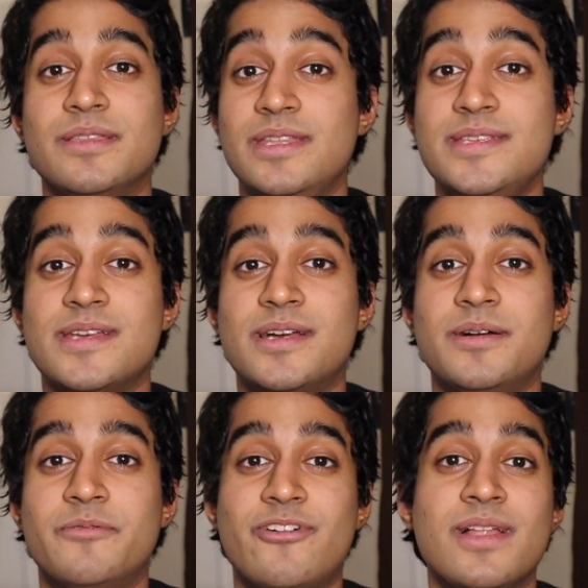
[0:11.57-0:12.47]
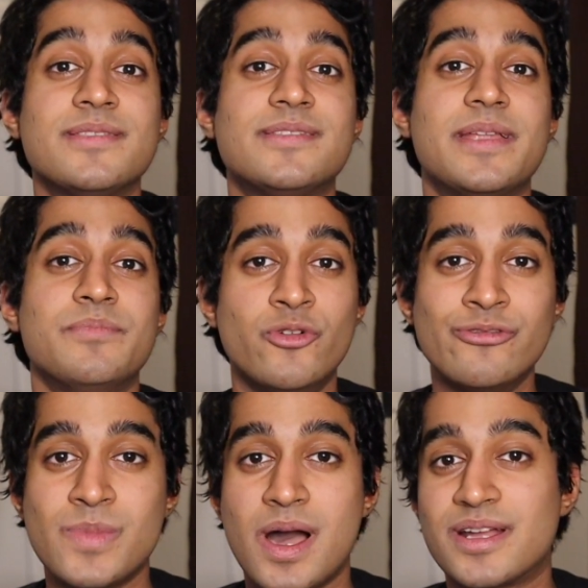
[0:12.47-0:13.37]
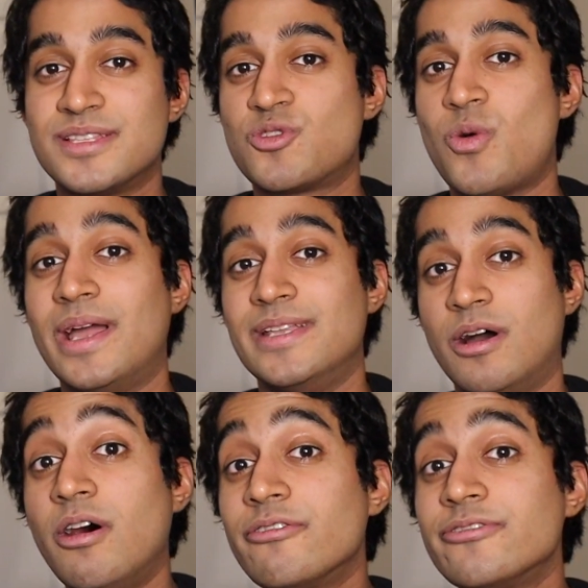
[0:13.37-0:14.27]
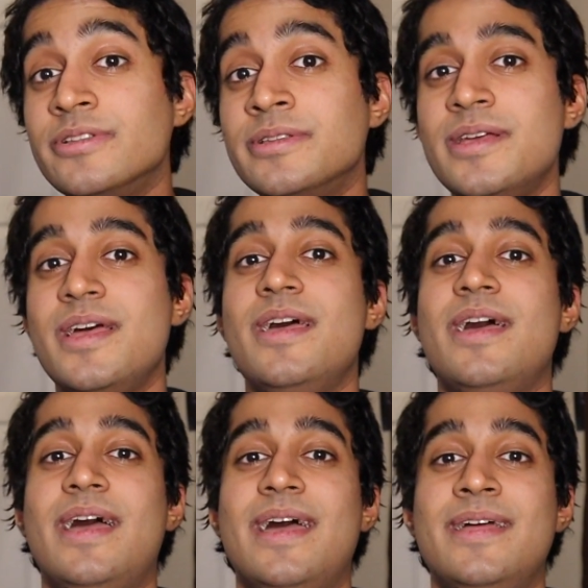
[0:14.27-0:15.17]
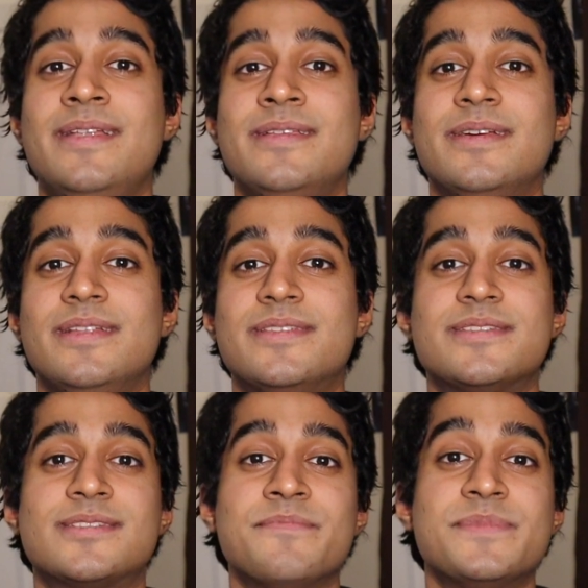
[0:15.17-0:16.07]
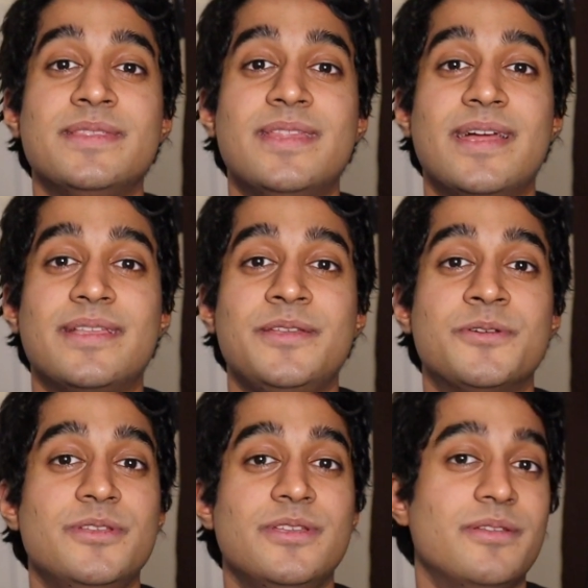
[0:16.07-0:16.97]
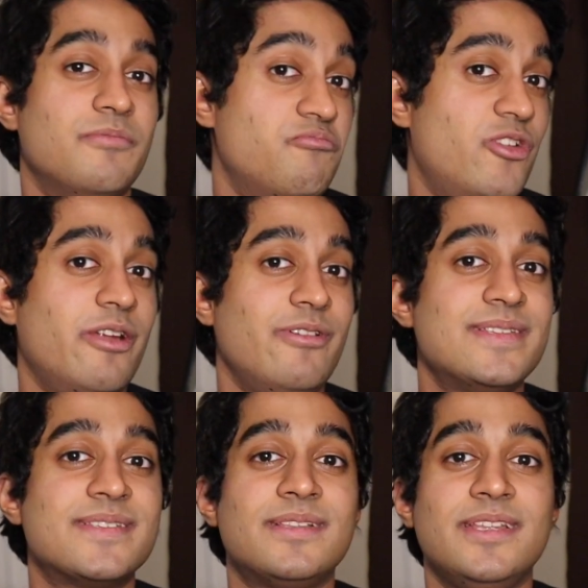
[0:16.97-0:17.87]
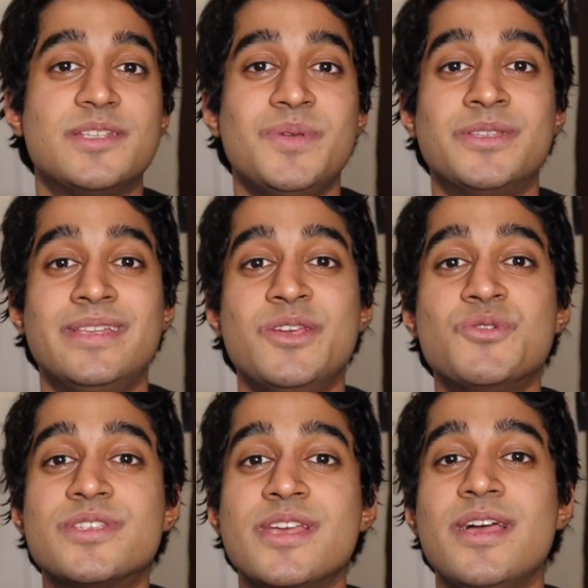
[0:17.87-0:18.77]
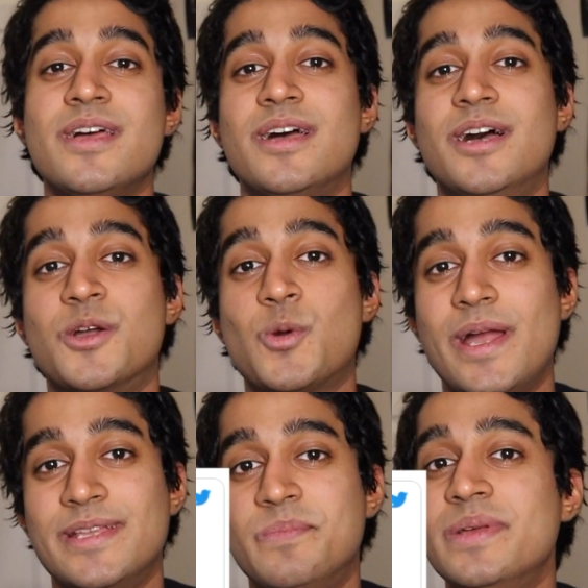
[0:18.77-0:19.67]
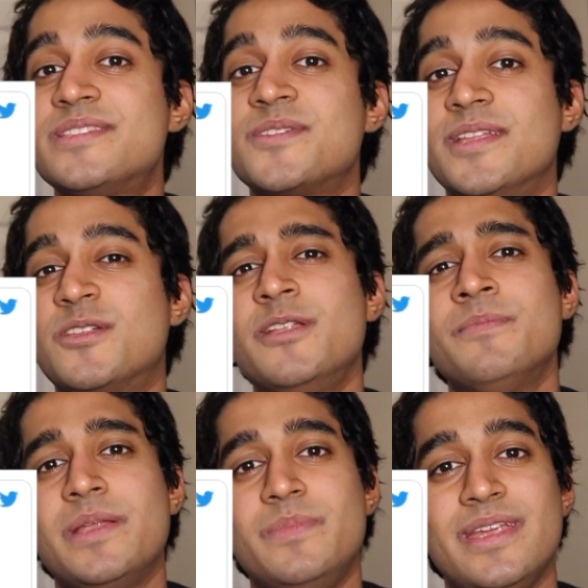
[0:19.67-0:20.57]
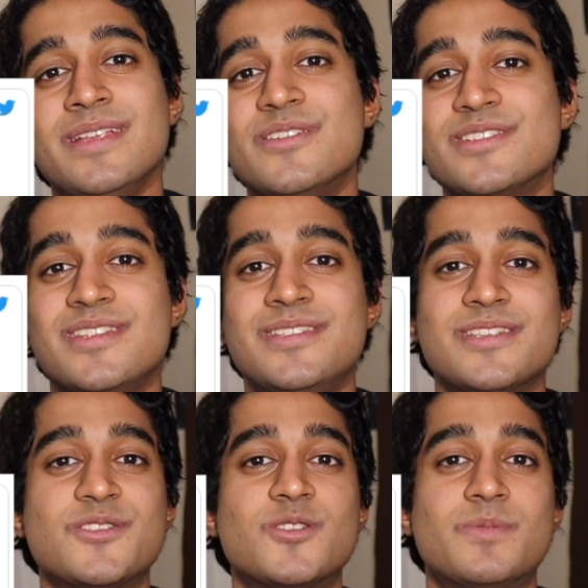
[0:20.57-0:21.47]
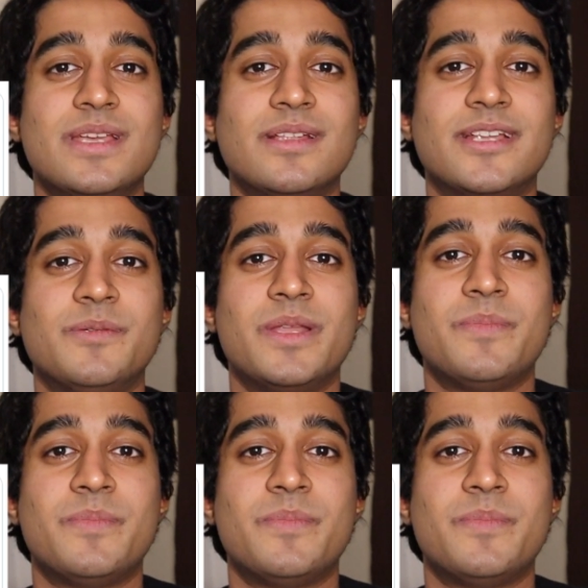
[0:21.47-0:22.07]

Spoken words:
These are funds that move markets quite often, and it's just something that, very recently it's been on the news quite a bit, so I thought it might be interesting just to speak a little bit